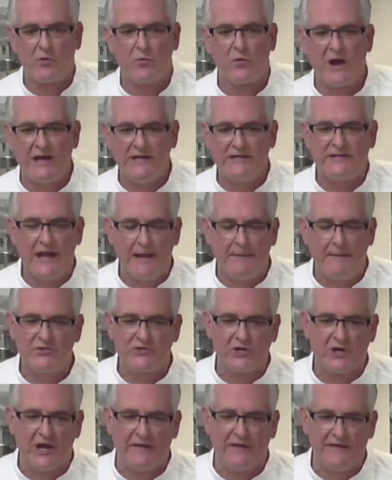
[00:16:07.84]
the right
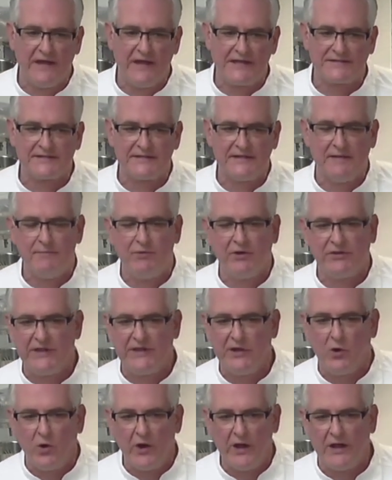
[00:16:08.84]
temperature on this to put
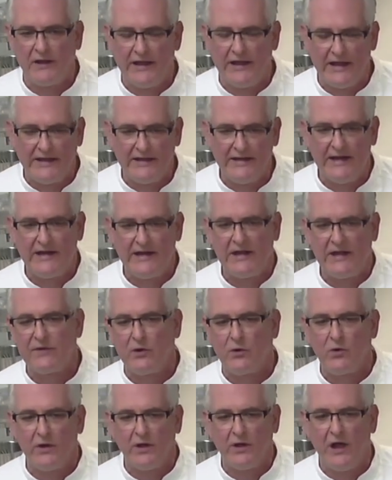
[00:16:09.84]
the oil in, get
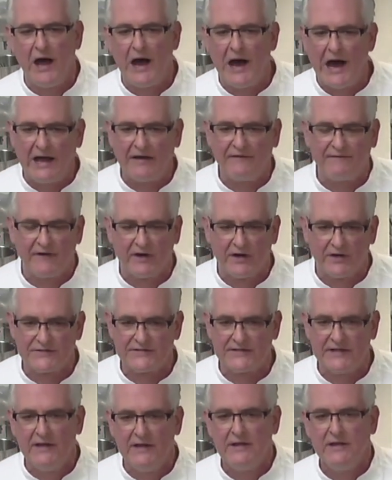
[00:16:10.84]
the oil hot
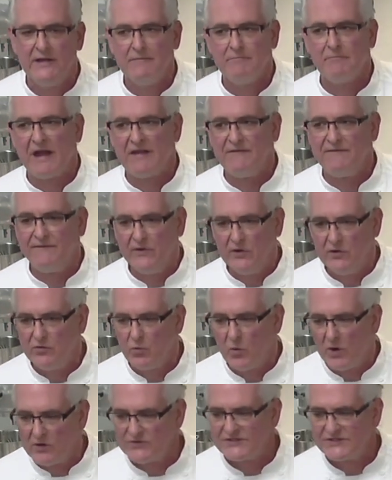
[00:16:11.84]
first, my
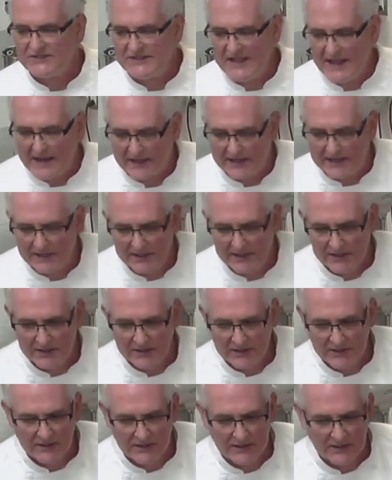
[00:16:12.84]
food won't stick.
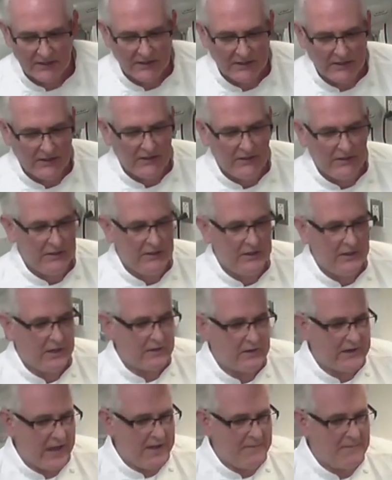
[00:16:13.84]

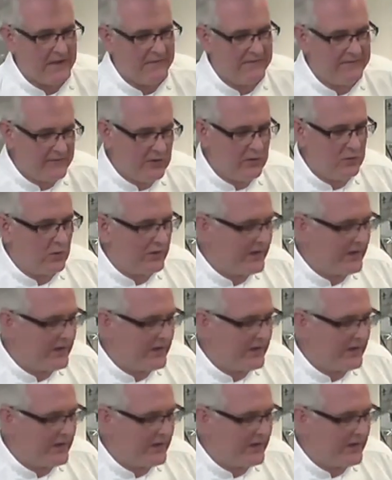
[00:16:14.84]
Okay, my food